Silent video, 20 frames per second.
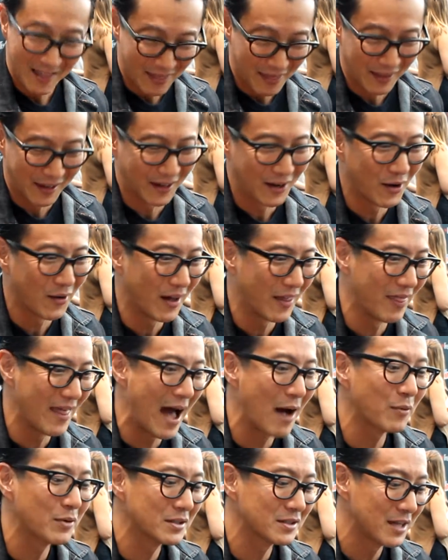And
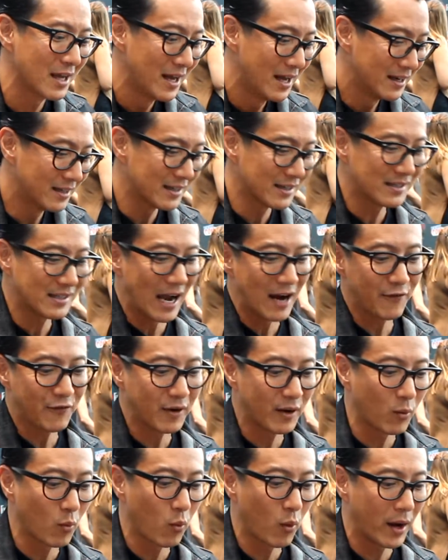that was
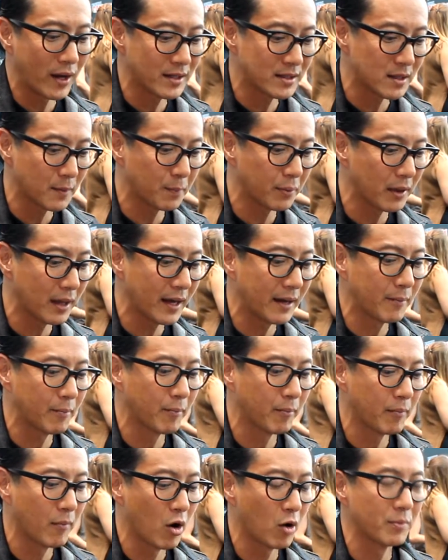deciphering when to play
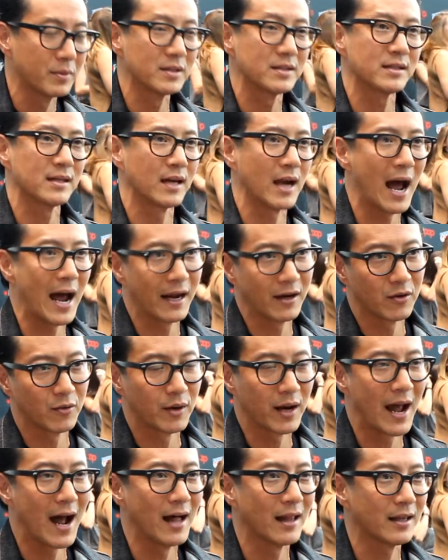moments in heightened
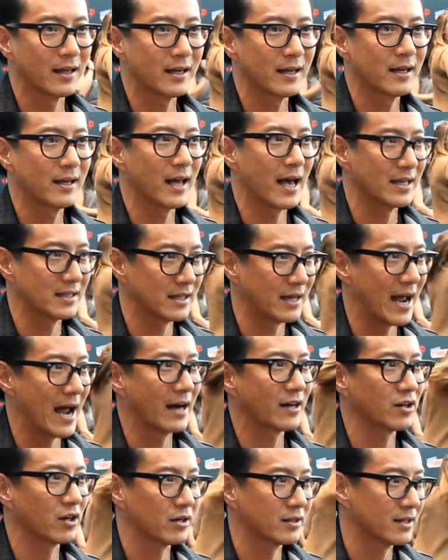reality as an
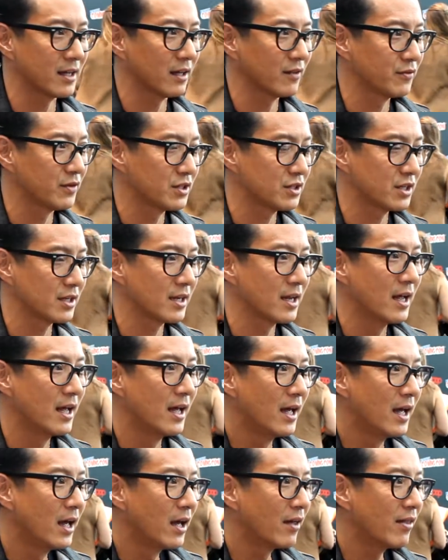actor on television.
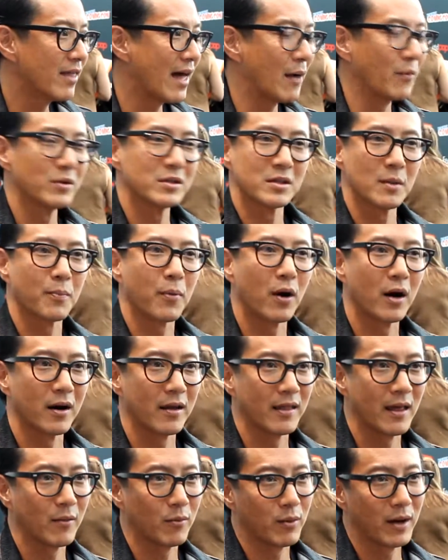That was the
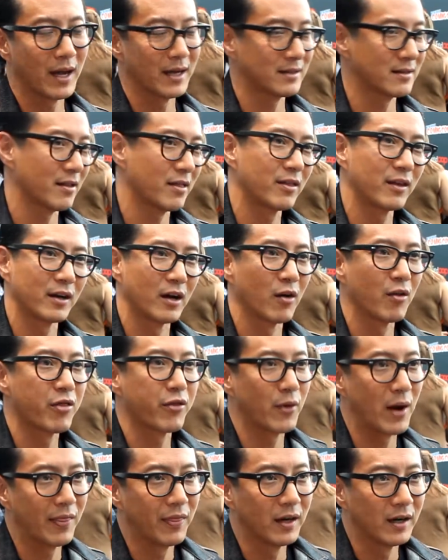part that we had to,
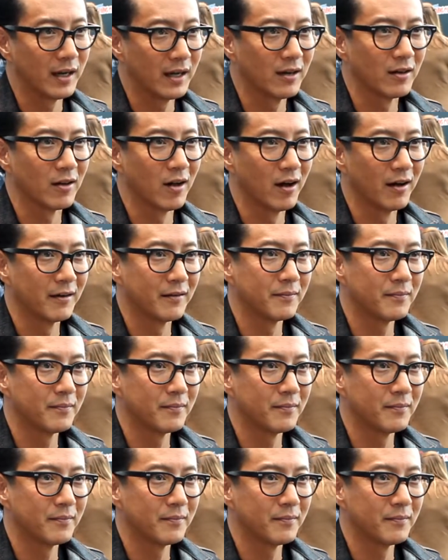thread the needle on.